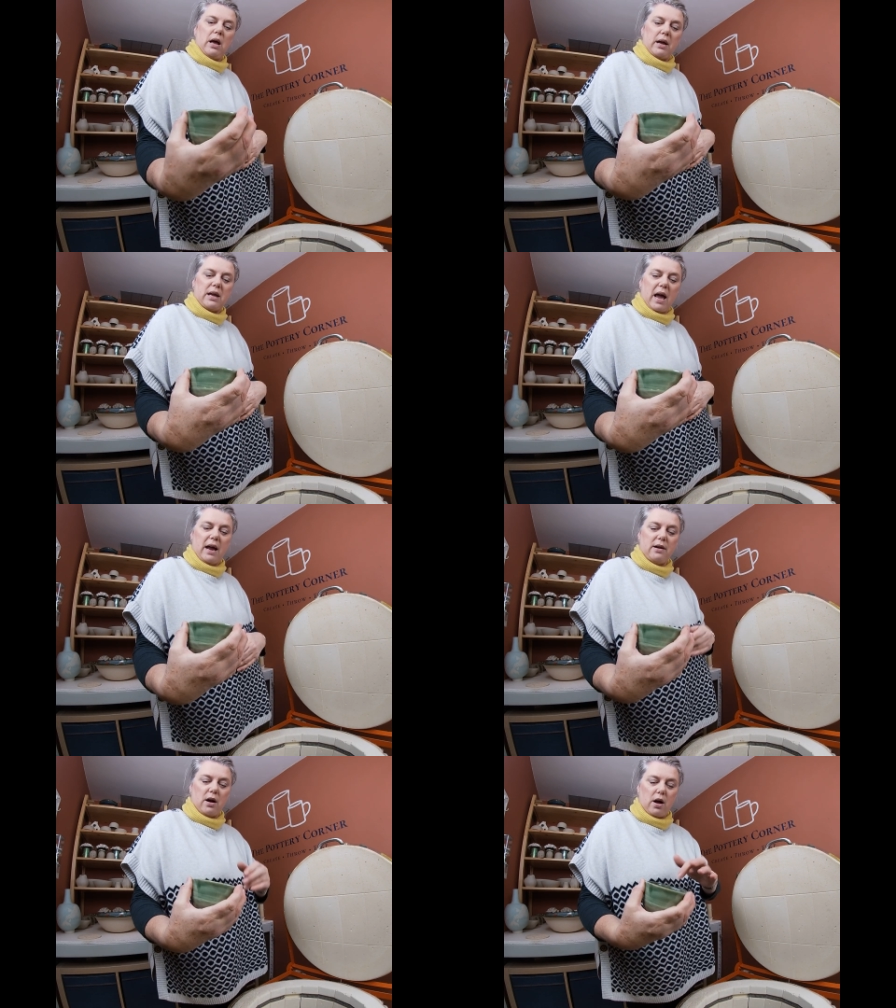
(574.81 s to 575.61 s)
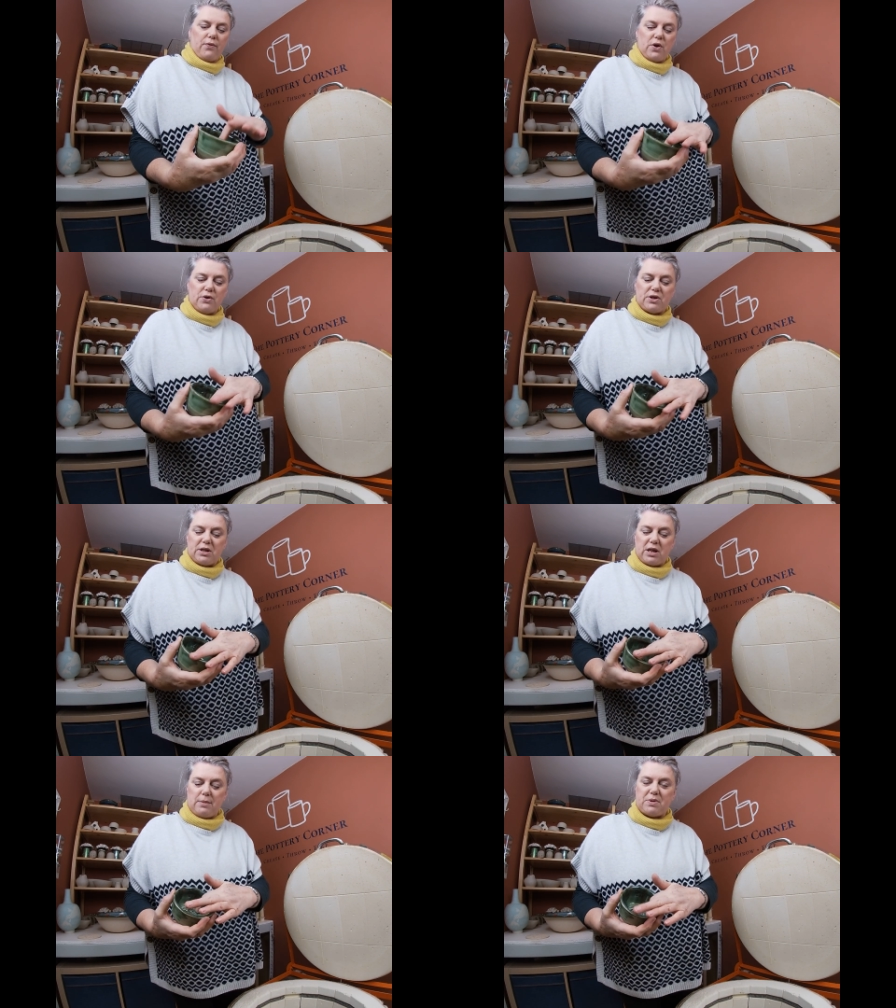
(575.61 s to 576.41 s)
Again, I've used
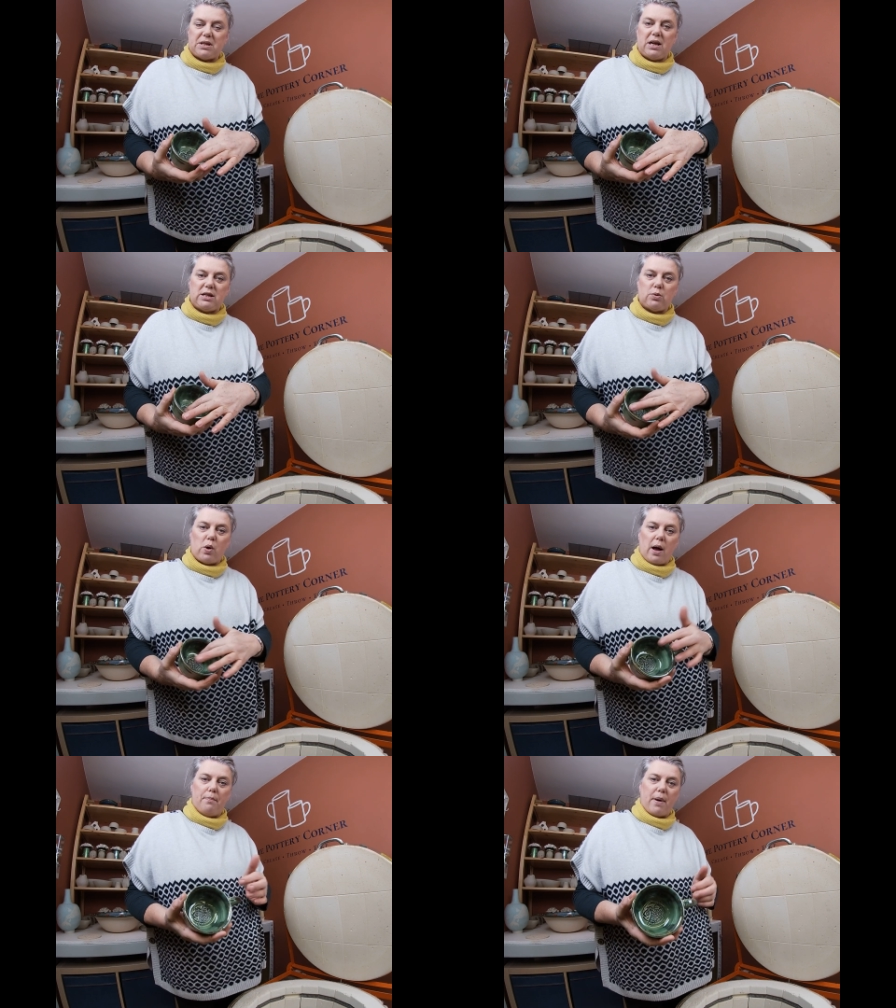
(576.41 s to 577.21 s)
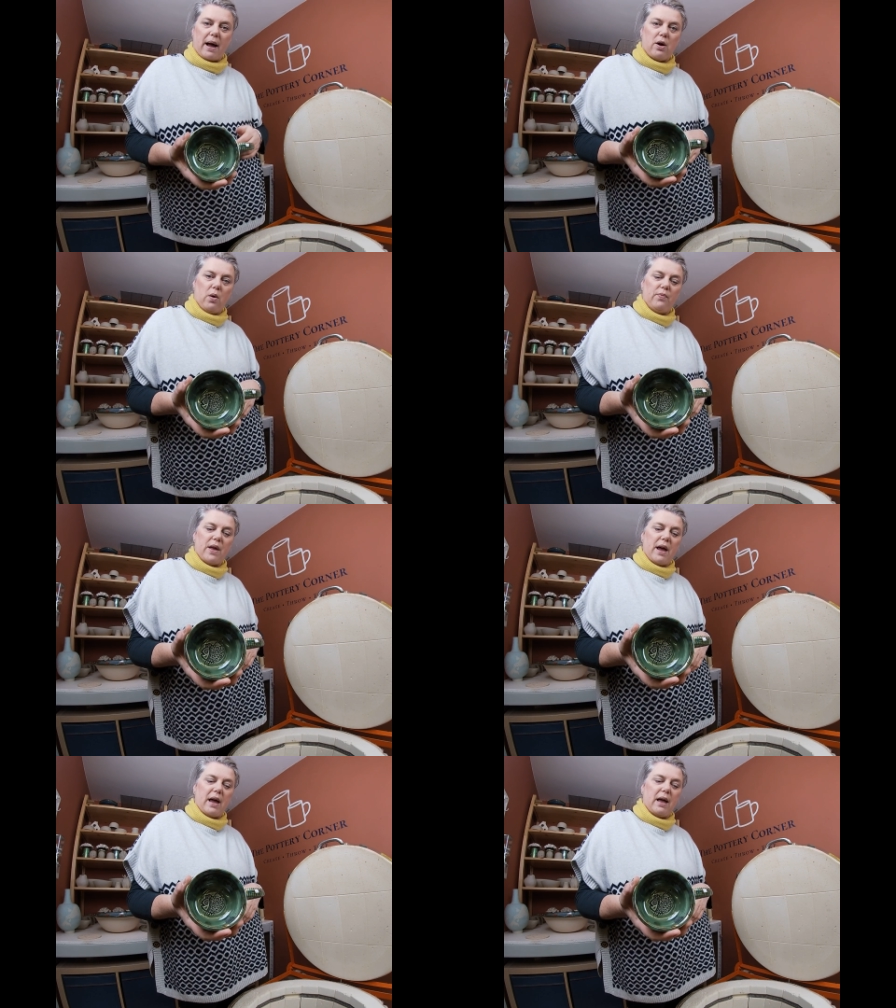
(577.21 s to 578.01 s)
the Deep Sea to wipe back on
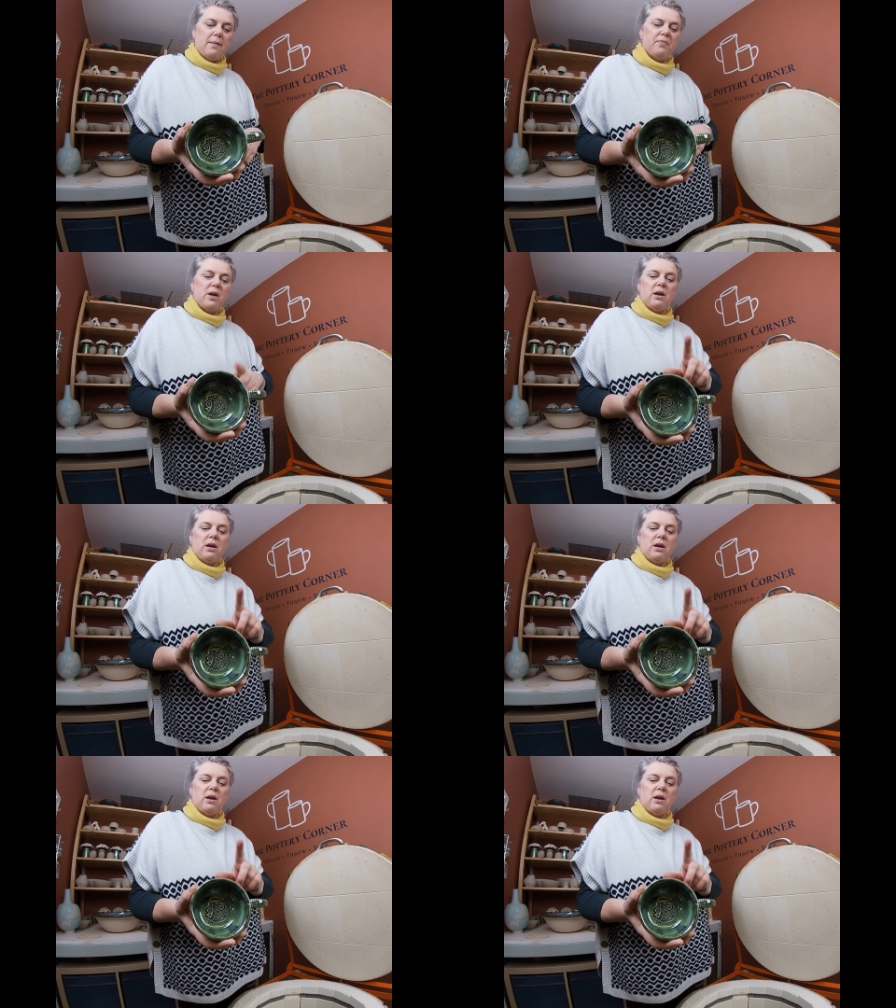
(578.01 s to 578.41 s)
there.